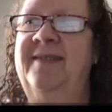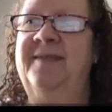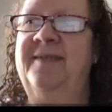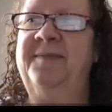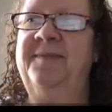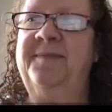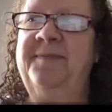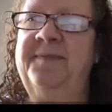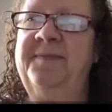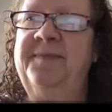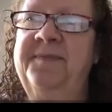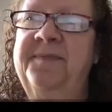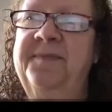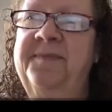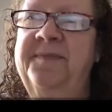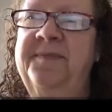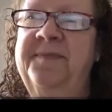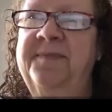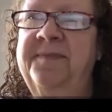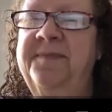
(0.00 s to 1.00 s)

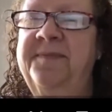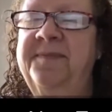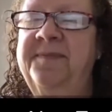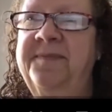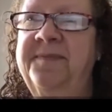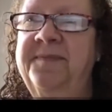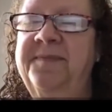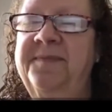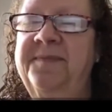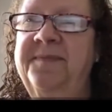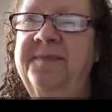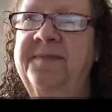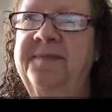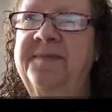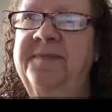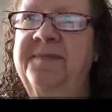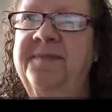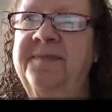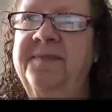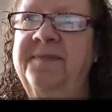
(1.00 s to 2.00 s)

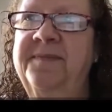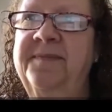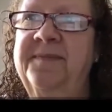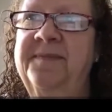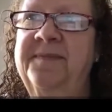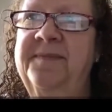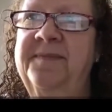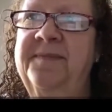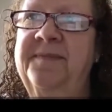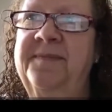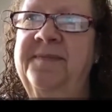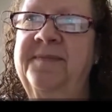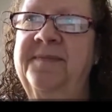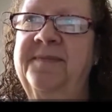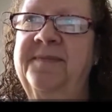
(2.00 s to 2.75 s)
(not speaking)